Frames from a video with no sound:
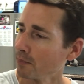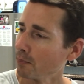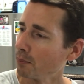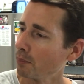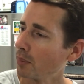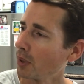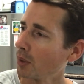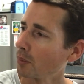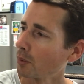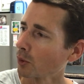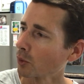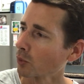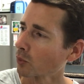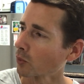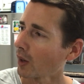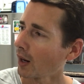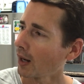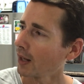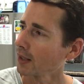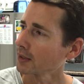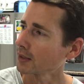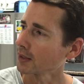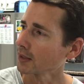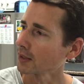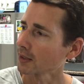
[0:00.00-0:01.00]
bubble
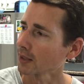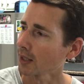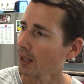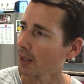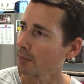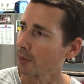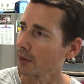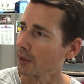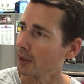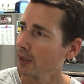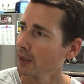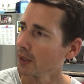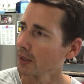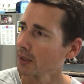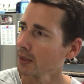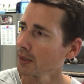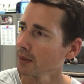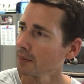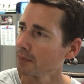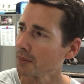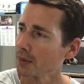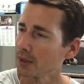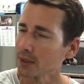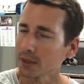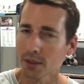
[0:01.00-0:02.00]
rising type of honey,
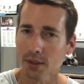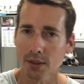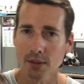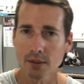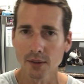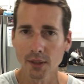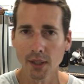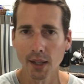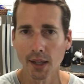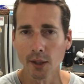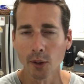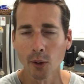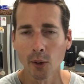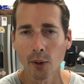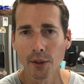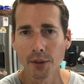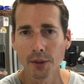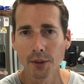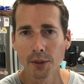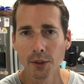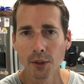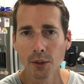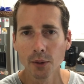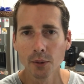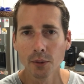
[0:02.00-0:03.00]
and it's not hard
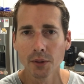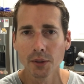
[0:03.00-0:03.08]
to do.